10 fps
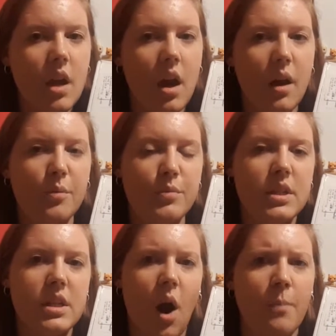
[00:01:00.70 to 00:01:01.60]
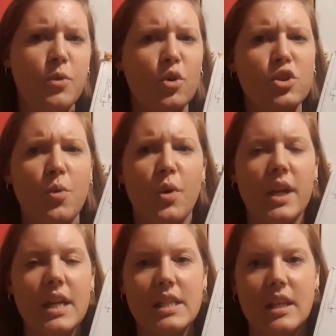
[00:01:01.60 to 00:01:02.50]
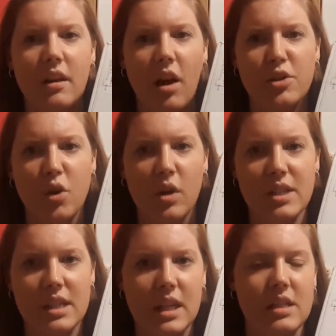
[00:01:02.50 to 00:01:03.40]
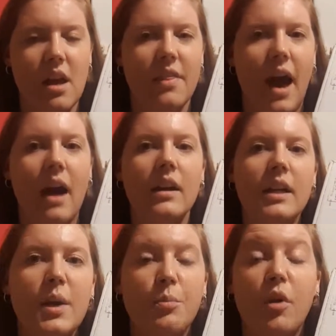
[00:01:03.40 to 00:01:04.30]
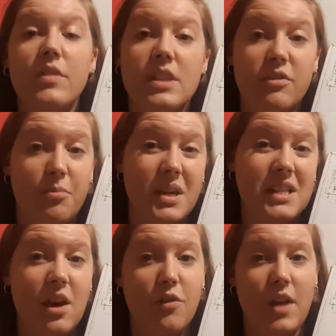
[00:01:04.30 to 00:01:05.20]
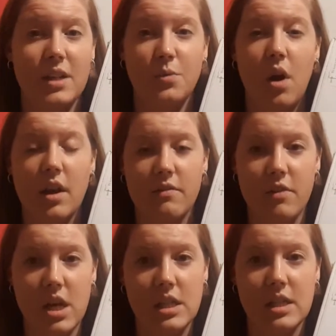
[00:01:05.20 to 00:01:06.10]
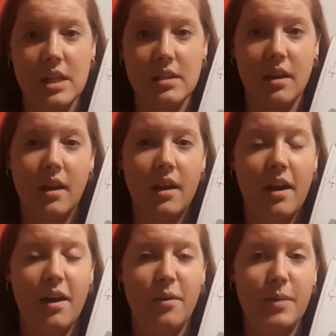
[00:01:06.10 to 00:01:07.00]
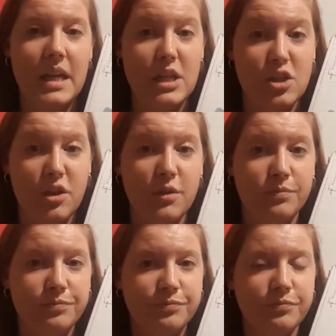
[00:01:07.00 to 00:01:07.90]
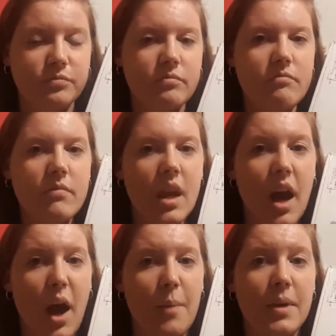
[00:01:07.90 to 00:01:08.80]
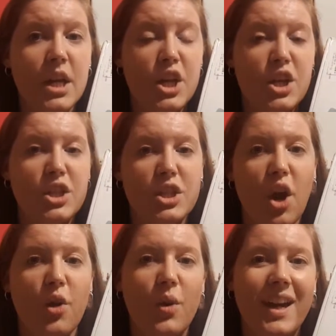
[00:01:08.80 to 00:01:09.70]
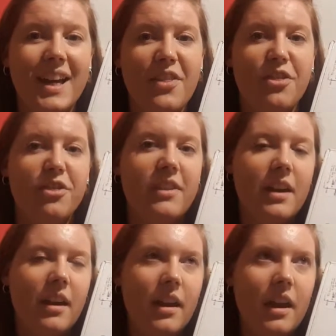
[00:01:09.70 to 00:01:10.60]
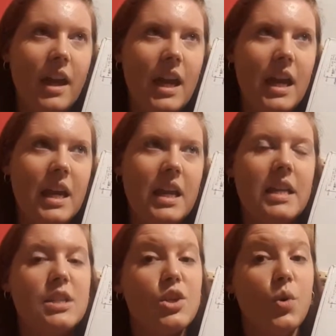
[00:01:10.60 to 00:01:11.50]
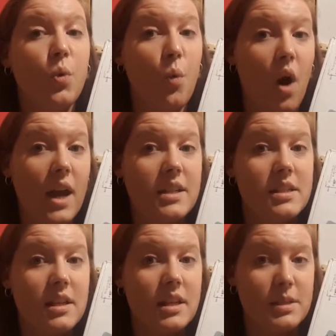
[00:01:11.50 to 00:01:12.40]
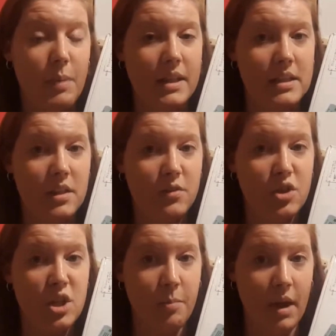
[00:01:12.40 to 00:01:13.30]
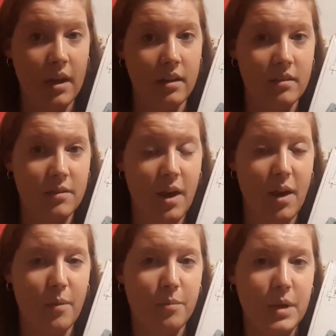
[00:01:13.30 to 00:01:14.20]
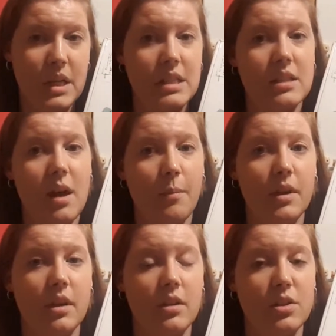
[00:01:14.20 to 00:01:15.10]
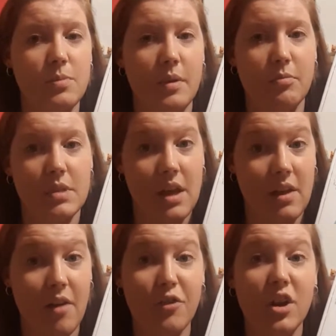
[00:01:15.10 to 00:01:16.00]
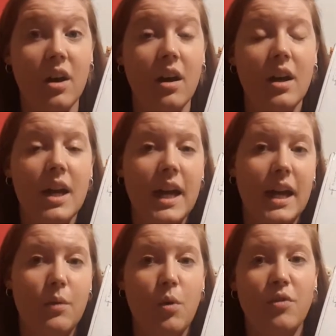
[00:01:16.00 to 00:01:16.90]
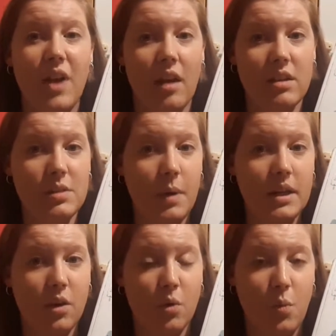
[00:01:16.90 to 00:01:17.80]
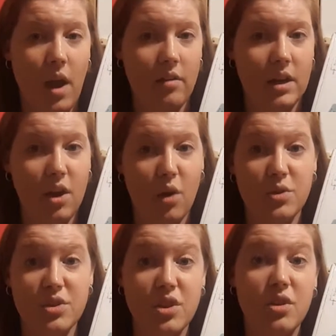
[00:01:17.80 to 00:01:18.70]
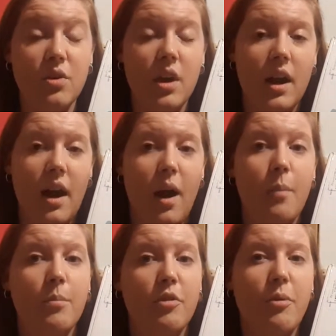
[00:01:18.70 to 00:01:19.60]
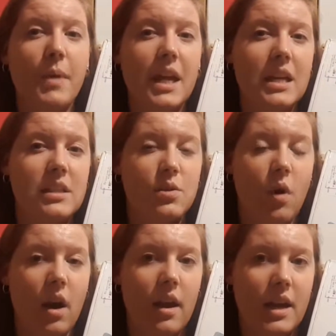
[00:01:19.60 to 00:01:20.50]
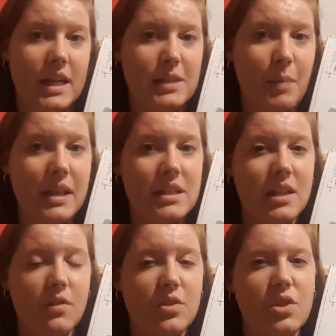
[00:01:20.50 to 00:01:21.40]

Um, I'm not sure what it is in like dollars and things like that, but obviously for myself, that's what I converted it um, into. Um, so it is quite expensive shipping um, because it's coming to me from South Africa. It will vary depending on where it goes to, um, but for me it is quite expensive.